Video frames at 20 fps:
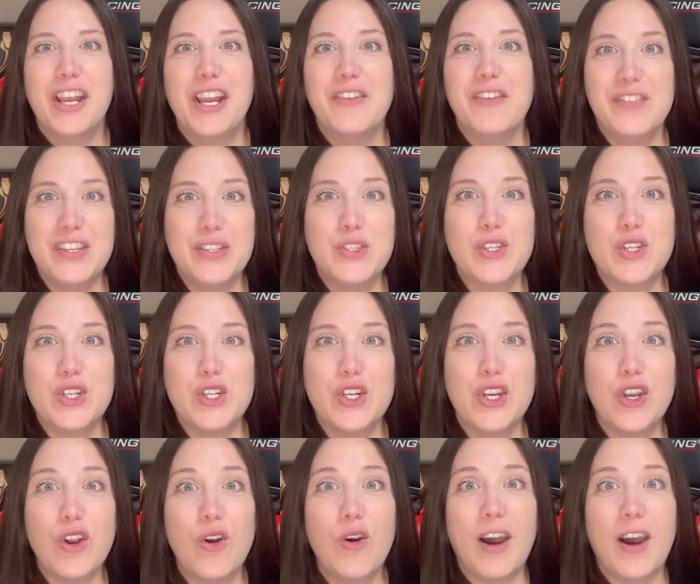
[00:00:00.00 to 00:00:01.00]
convinced her
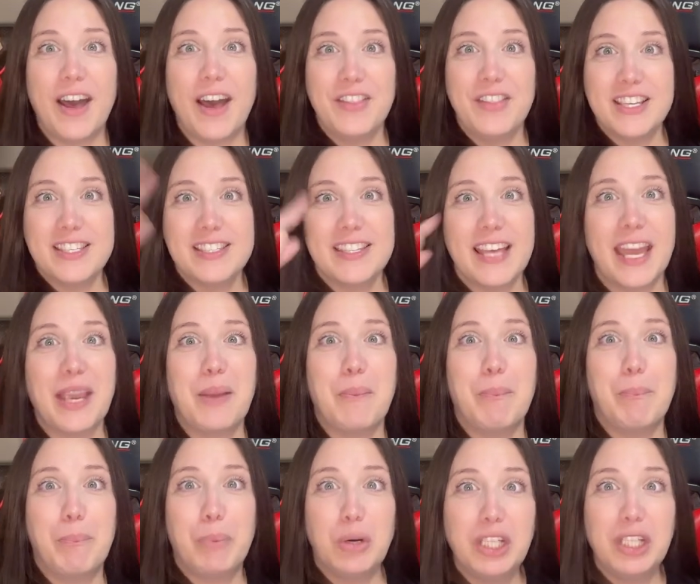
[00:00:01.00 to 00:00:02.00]
to go on this like
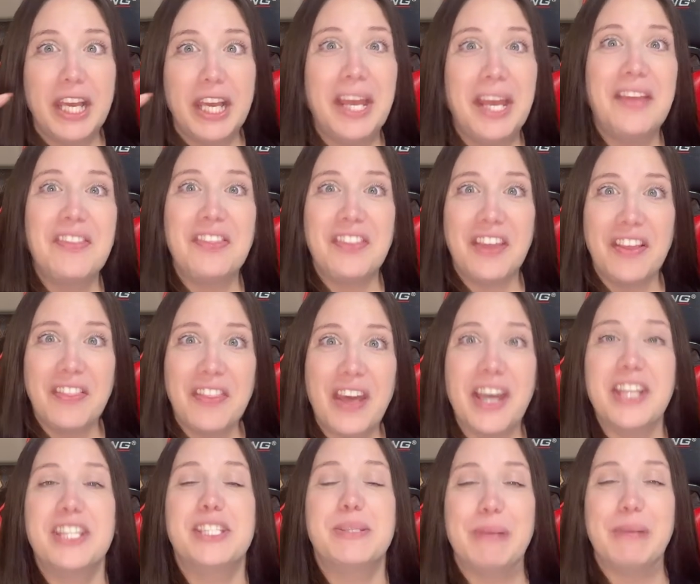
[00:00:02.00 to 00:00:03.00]
bullet thing
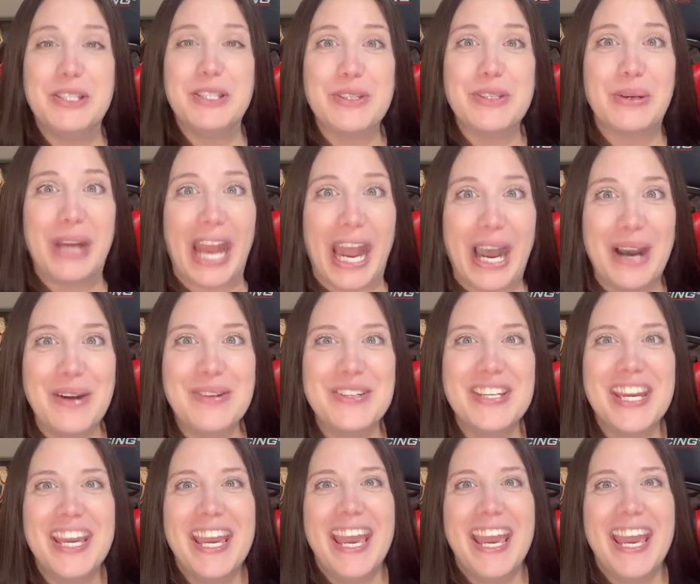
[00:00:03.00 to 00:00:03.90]
that spins around.